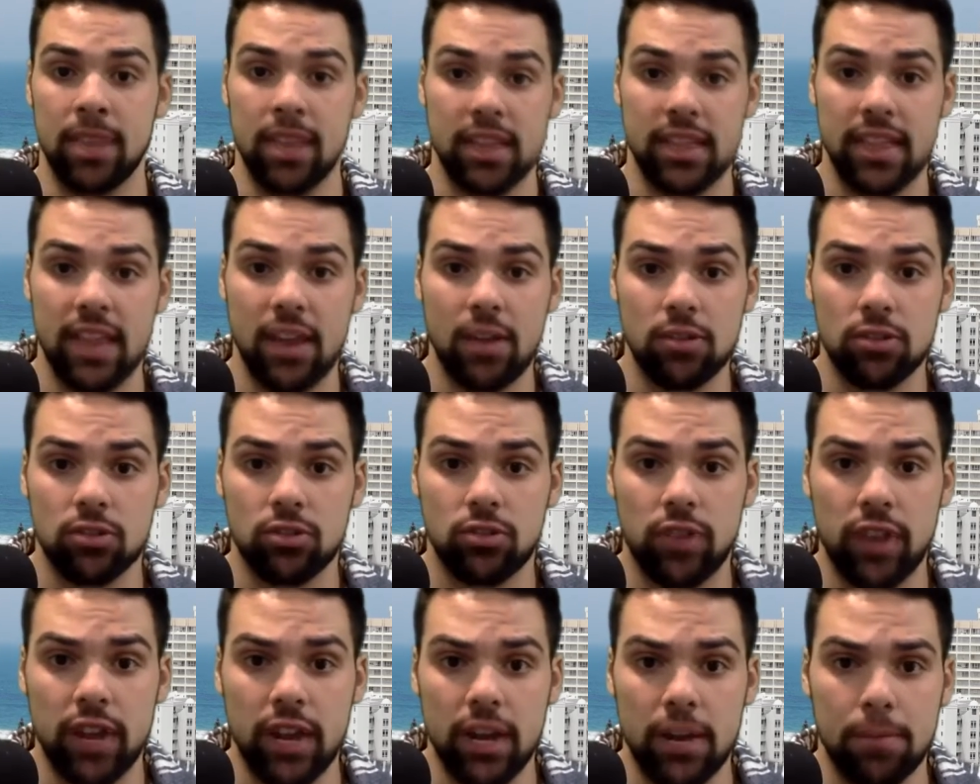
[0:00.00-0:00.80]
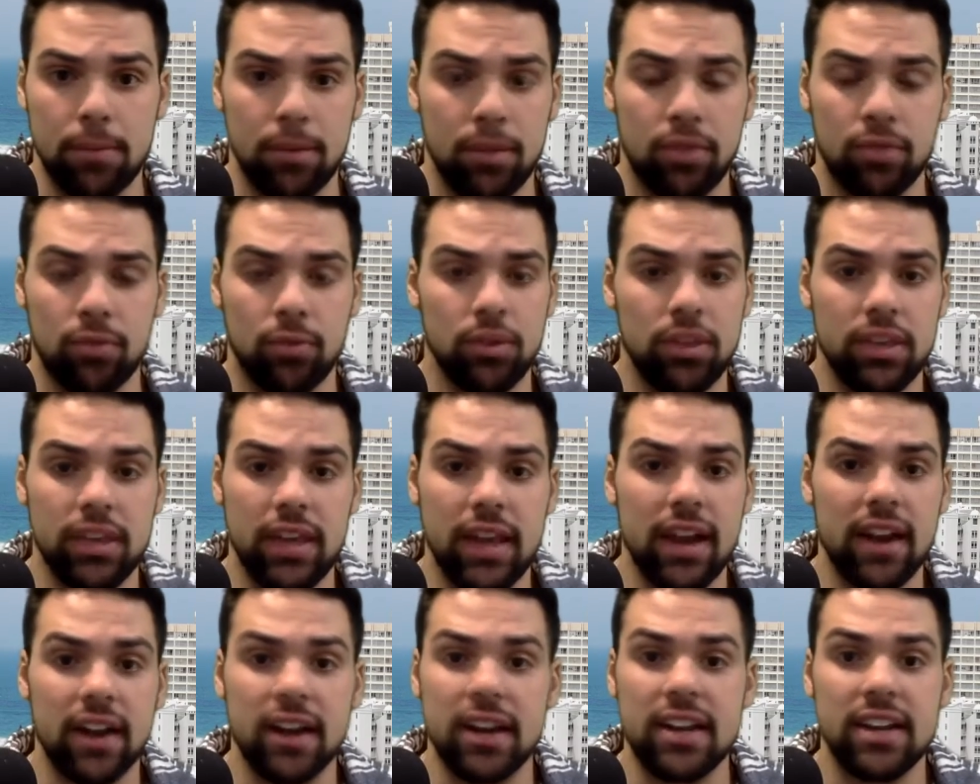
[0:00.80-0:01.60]
That was great. But through the
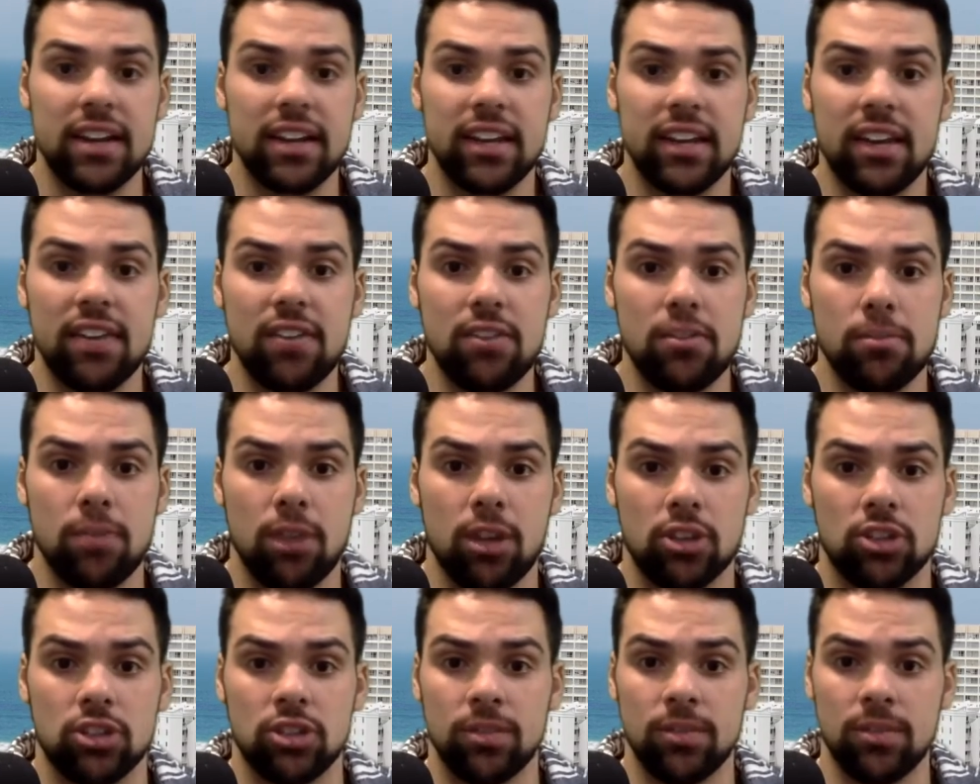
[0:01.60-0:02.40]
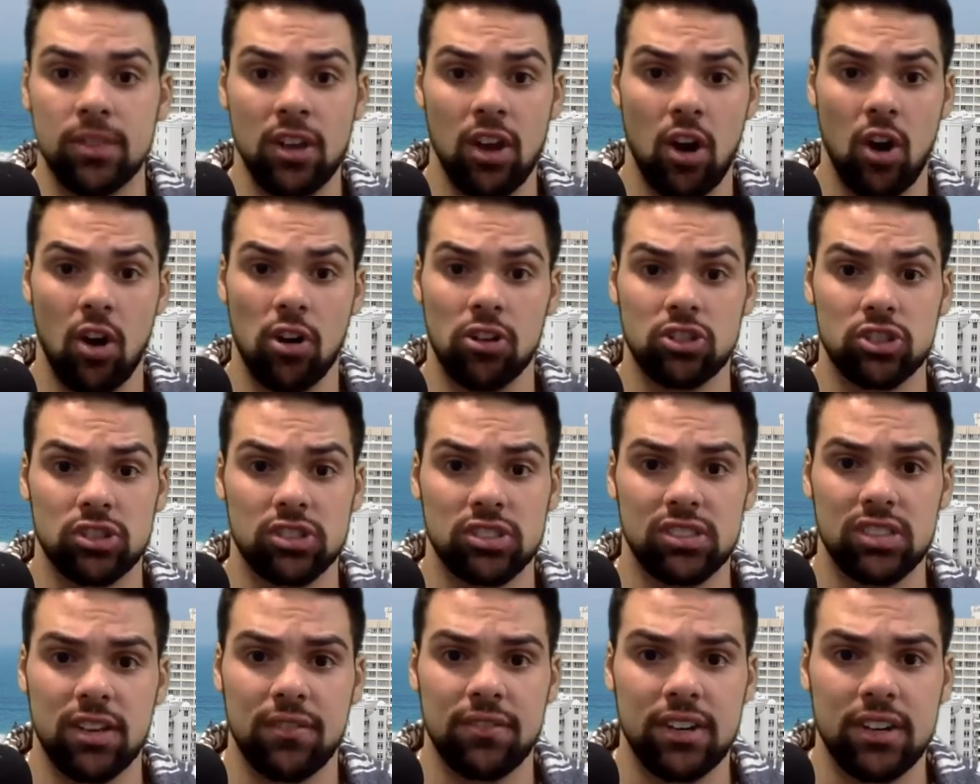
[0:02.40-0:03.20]
air, he didn't give you much.
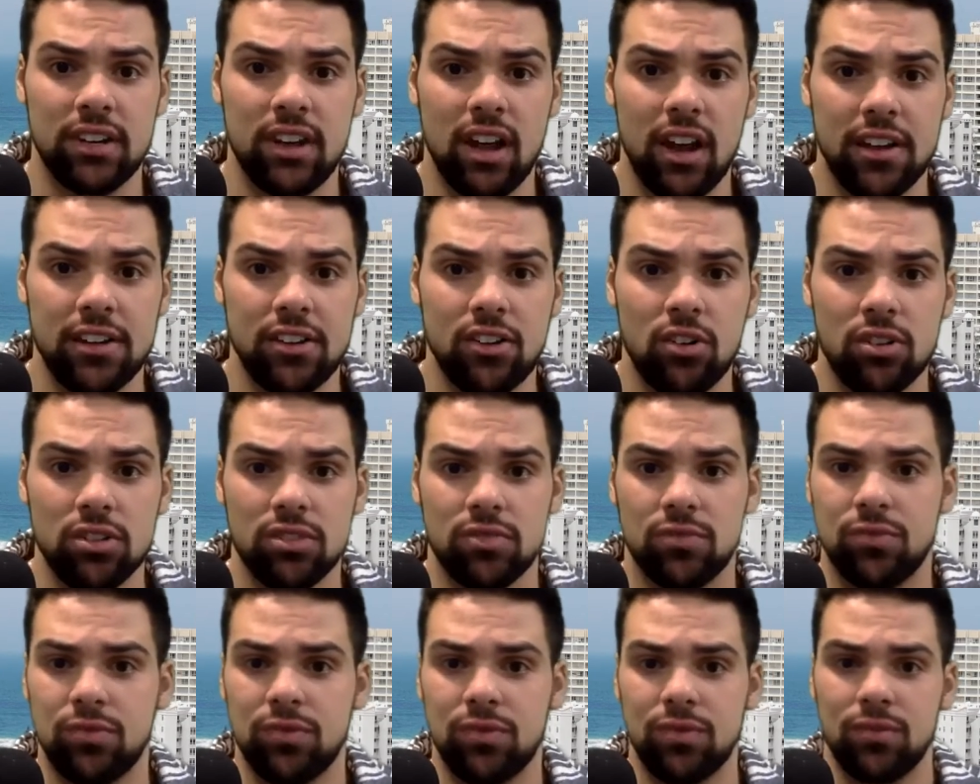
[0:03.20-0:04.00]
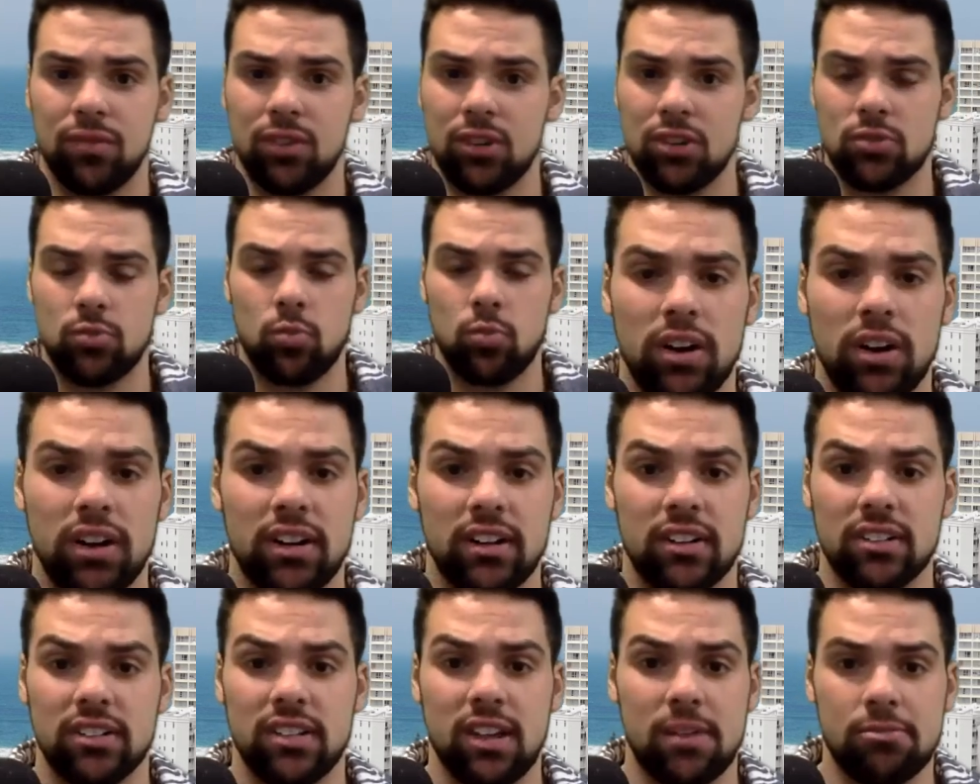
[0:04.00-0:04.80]
179 yards versus
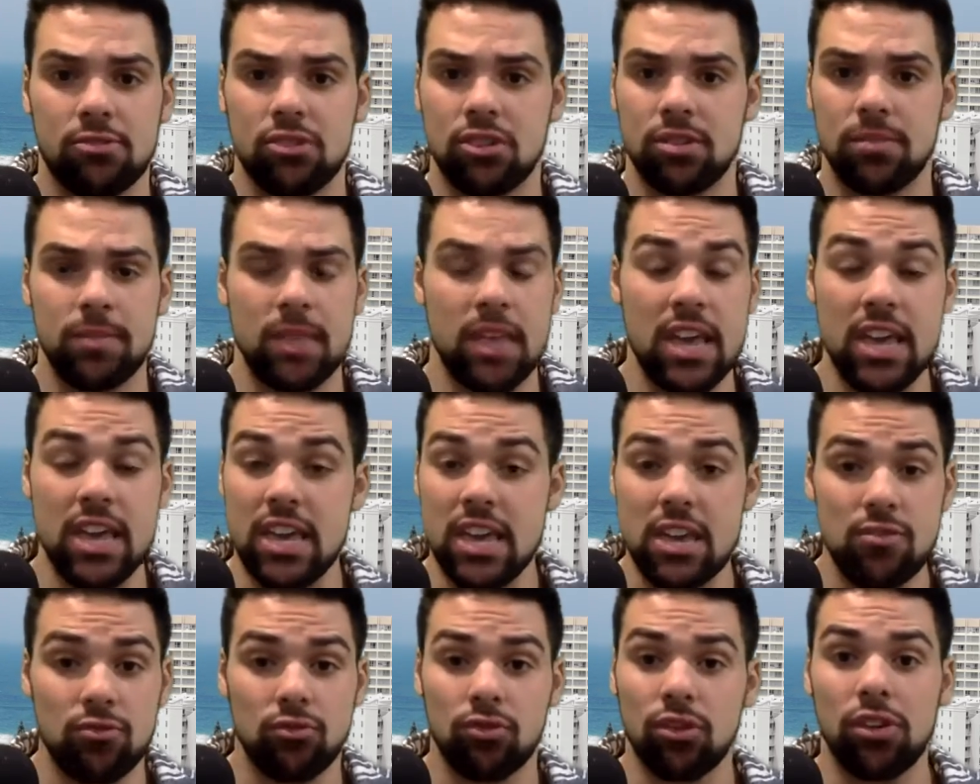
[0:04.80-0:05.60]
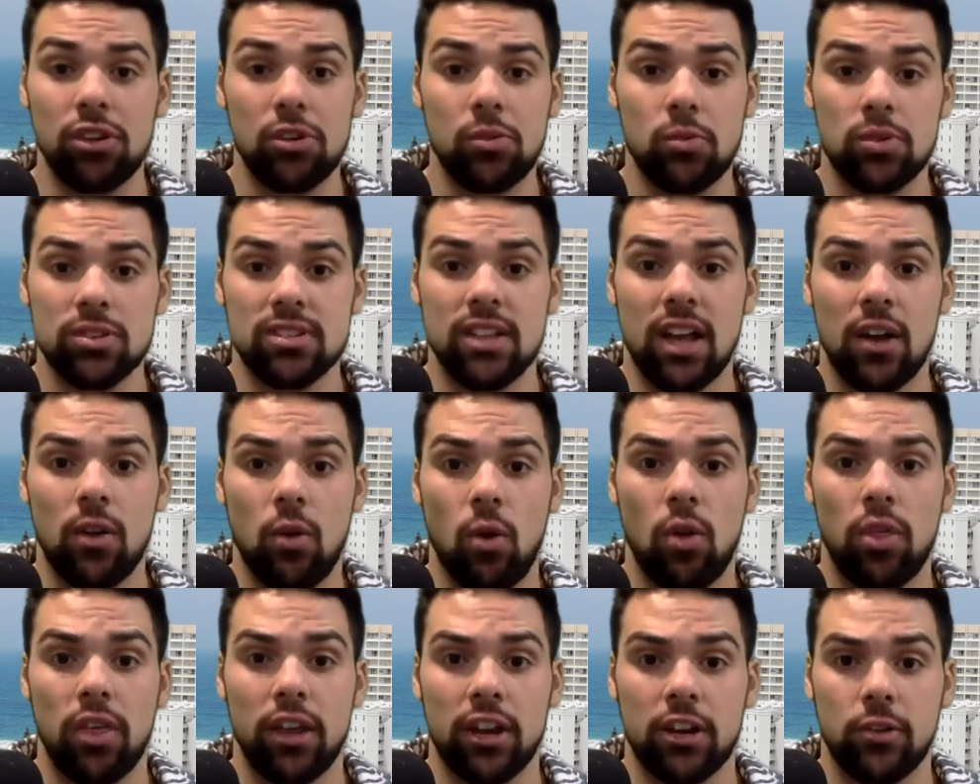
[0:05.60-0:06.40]
interception. He really was not
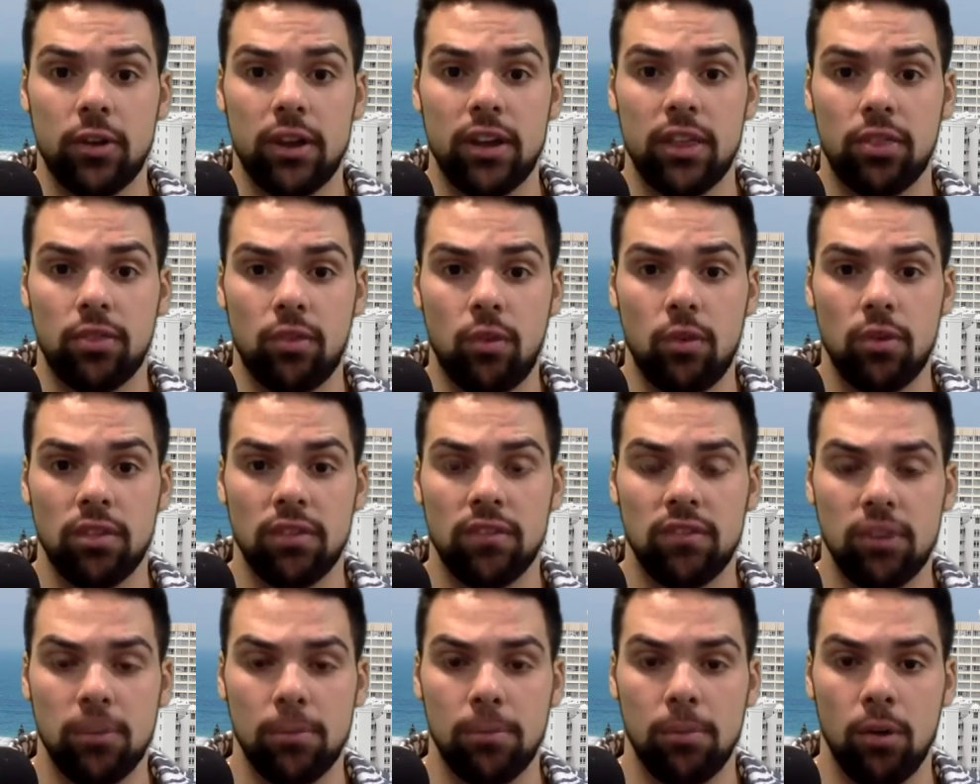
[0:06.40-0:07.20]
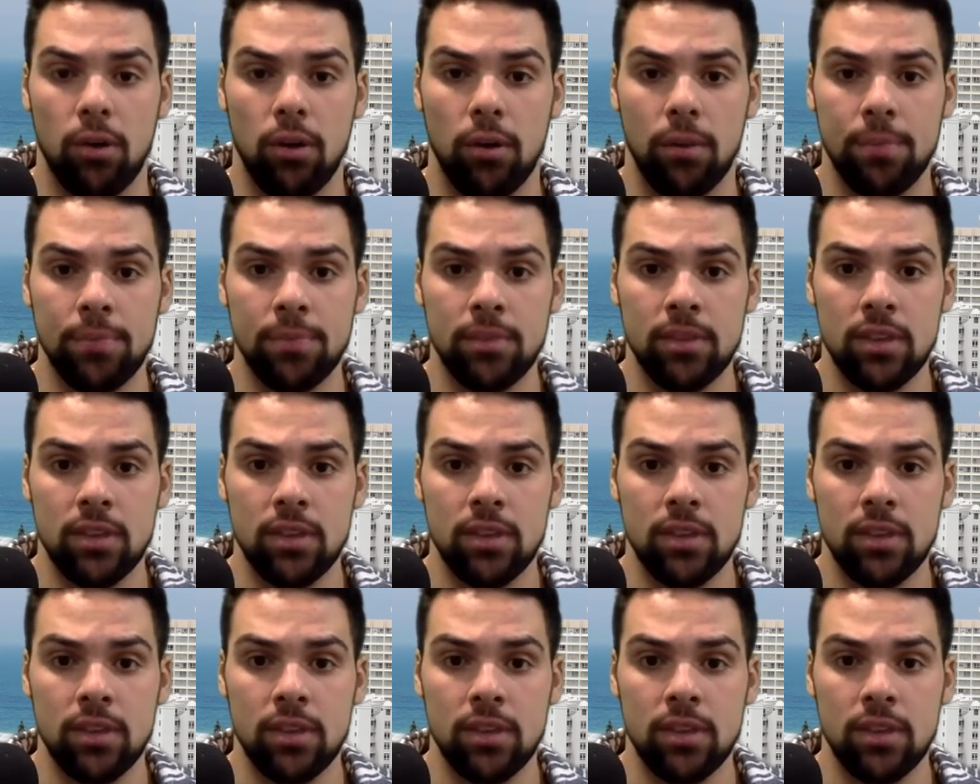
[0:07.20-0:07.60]
all that great throwing the football.